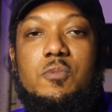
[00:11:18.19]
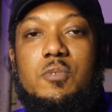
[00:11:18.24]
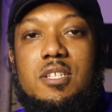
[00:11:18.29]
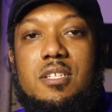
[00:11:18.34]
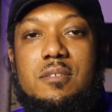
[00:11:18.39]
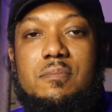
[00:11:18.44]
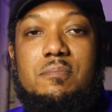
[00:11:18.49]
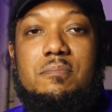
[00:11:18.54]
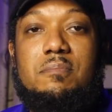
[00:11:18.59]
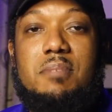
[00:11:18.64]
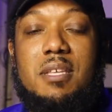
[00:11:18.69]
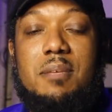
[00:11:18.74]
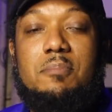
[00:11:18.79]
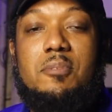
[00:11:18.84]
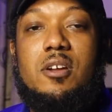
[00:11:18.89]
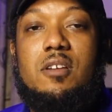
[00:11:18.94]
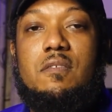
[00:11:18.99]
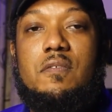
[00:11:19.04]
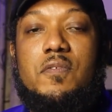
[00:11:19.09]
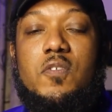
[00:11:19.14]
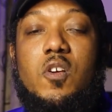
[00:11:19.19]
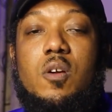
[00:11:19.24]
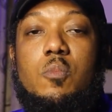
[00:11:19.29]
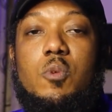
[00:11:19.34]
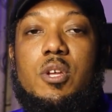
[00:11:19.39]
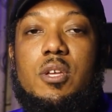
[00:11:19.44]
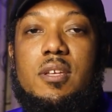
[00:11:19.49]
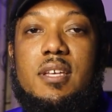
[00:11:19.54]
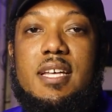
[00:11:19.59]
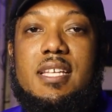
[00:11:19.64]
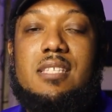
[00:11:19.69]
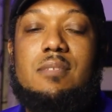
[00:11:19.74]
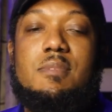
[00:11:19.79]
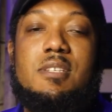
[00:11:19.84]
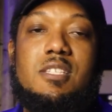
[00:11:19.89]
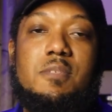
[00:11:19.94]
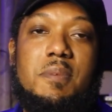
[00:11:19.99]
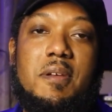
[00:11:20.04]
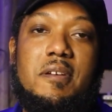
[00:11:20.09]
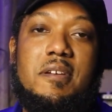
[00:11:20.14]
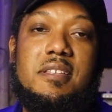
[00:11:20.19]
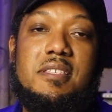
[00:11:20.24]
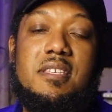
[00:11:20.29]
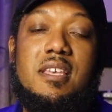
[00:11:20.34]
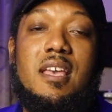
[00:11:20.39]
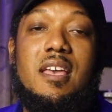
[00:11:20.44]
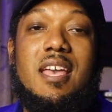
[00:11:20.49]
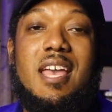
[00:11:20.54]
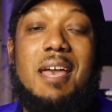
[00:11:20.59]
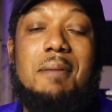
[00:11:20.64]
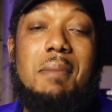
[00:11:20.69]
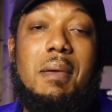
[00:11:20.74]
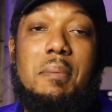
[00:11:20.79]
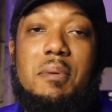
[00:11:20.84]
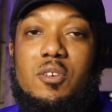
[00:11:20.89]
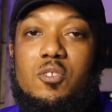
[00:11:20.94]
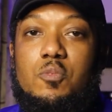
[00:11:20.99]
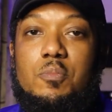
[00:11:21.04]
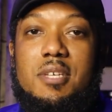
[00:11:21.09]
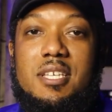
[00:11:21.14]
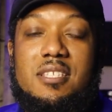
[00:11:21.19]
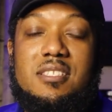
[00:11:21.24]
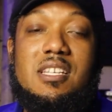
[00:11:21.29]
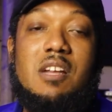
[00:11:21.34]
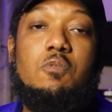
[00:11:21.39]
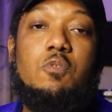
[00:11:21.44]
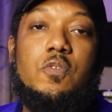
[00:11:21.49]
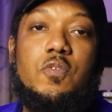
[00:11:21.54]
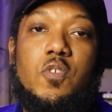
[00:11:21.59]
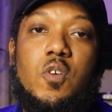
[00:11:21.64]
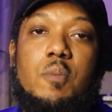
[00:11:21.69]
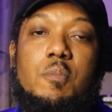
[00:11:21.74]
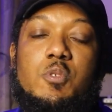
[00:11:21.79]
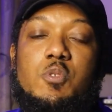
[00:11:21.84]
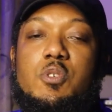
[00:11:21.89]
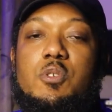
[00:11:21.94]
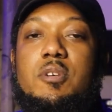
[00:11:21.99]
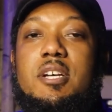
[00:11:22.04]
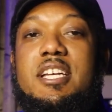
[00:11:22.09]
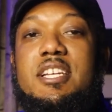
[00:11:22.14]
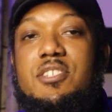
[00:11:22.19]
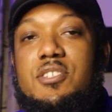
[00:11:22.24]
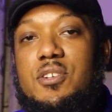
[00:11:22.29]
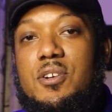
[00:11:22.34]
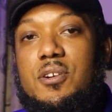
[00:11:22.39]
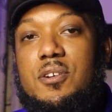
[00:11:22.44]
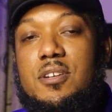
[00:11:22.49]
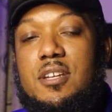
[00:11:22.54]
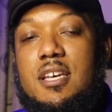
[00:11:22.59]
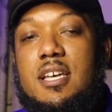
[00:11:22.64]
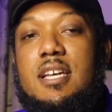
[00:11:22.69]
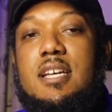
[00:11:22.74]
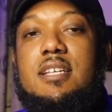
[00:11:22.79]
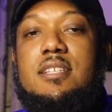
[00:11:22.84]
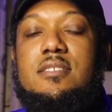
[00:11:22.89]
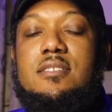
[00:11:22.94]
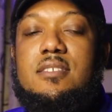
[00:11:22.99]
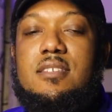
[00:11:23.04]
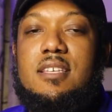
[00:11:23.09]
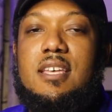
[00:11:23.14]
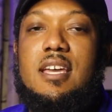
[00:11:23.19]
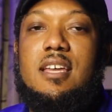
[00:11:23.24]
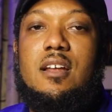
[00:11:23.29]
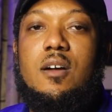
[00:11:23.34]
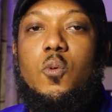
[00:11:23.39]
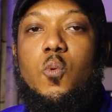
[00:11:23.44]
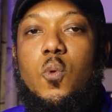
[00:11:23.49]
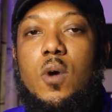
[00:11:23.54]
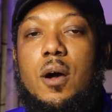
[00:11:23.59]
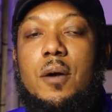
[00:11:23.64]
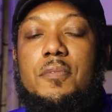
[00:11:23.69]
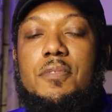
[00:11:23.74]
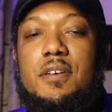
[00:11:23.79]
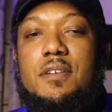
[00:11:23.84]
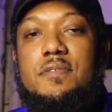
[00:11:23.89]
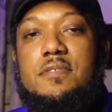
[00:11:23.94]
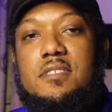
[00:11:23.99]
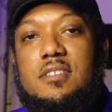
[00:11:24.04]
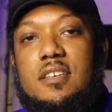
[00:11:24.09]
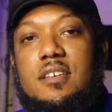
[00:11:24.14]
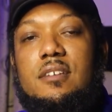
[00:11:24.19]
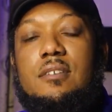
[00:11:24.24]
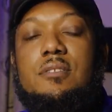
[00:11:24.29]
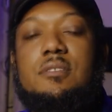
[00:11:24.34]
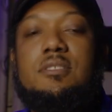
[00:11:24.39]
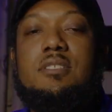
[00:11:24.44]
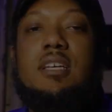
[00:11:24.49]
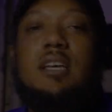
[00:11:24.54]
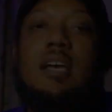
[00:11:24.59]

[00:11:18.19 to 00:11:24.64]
You want to be part of a firm where you can get some experience, and maybe it will be several firms where you'll intern to get a wealth of skills.